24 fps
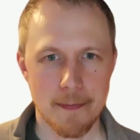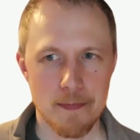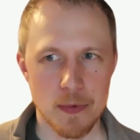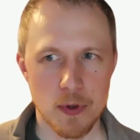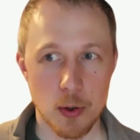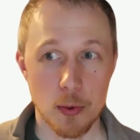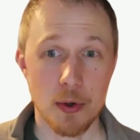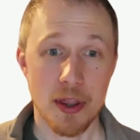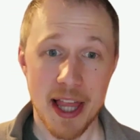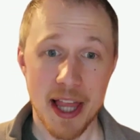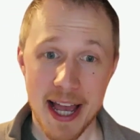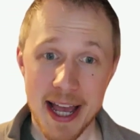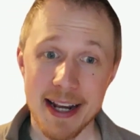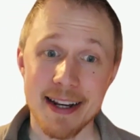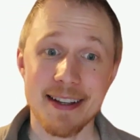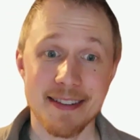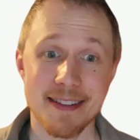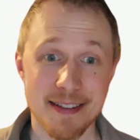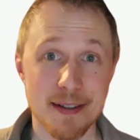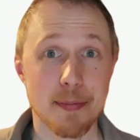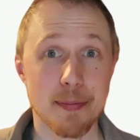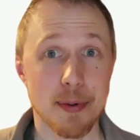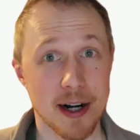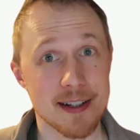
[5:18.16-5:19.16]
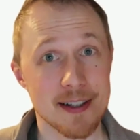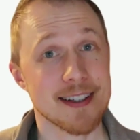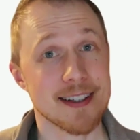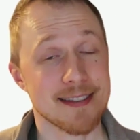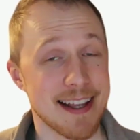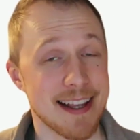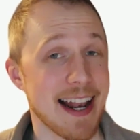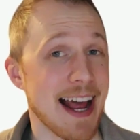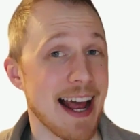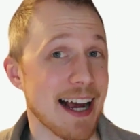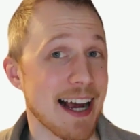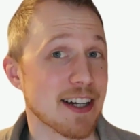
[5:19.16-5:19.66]
Well, that is the process
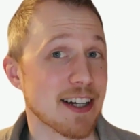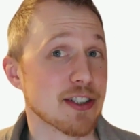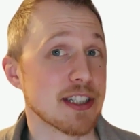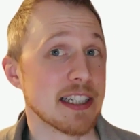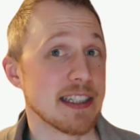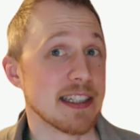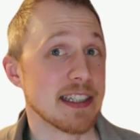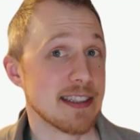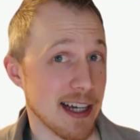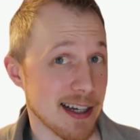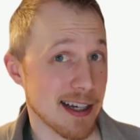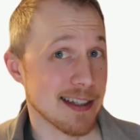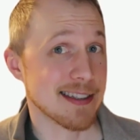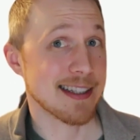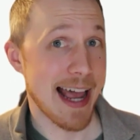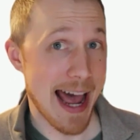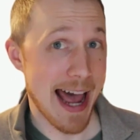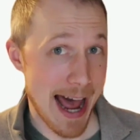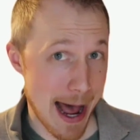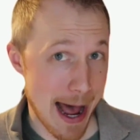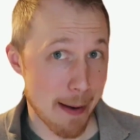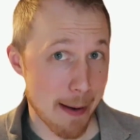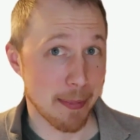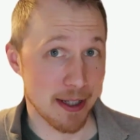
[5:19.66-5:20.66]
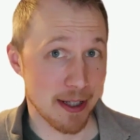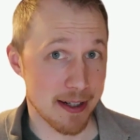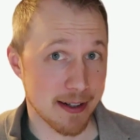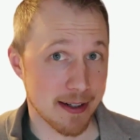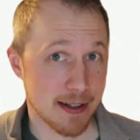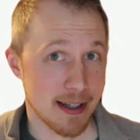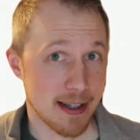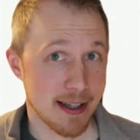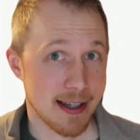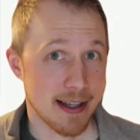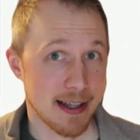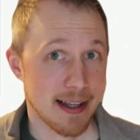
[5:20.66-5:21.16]
that actually does happen.
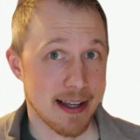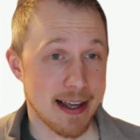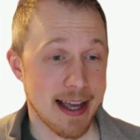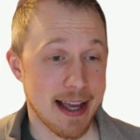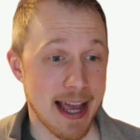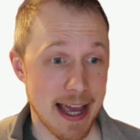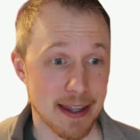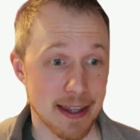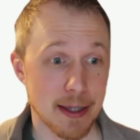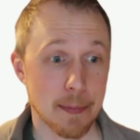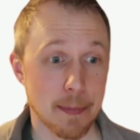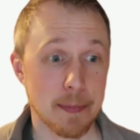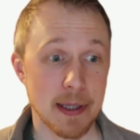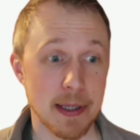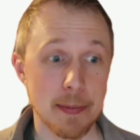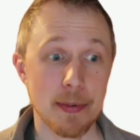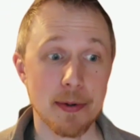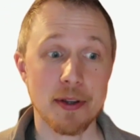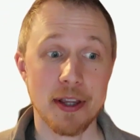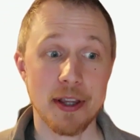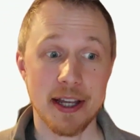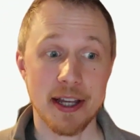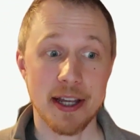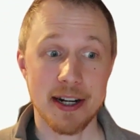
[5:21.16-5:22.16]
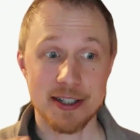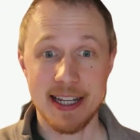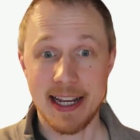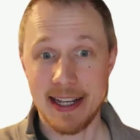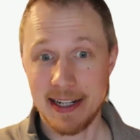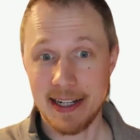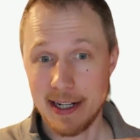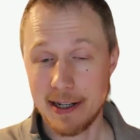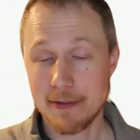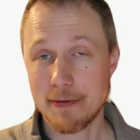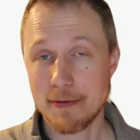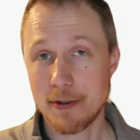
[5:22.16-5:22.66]
And the people that are
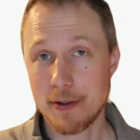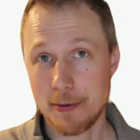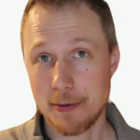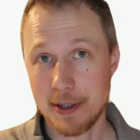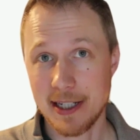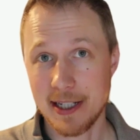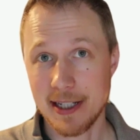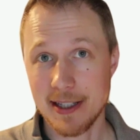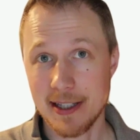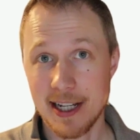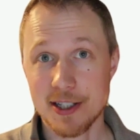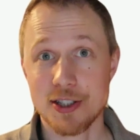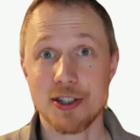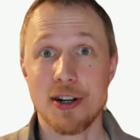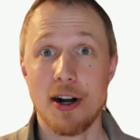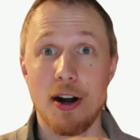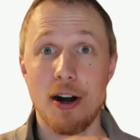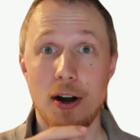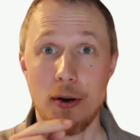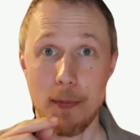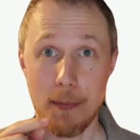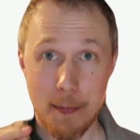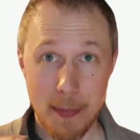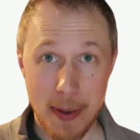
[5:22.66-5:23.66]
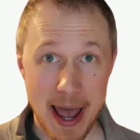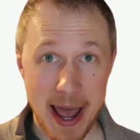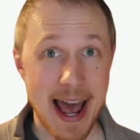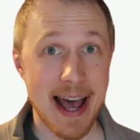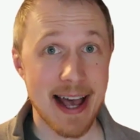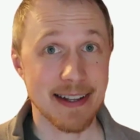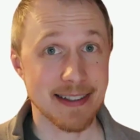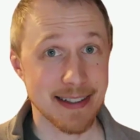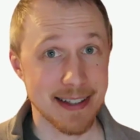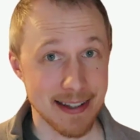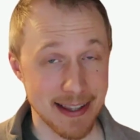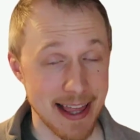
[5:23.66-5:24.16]
standing up for re-election
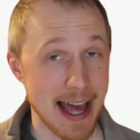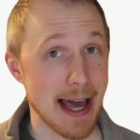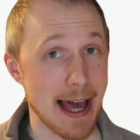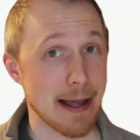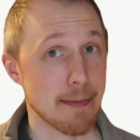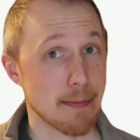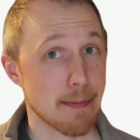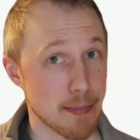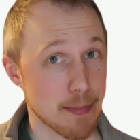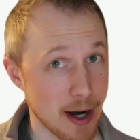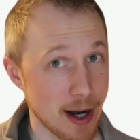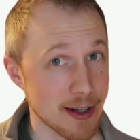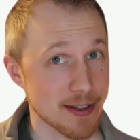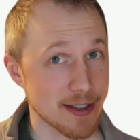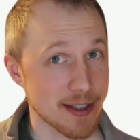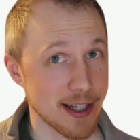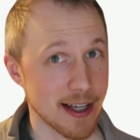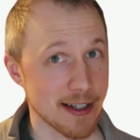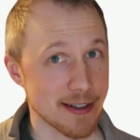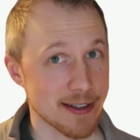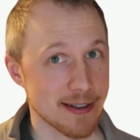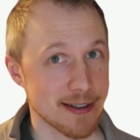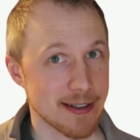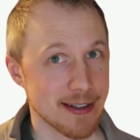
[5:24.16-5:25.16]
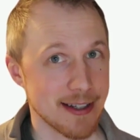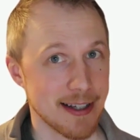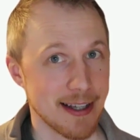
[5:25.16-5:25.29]
passed that process.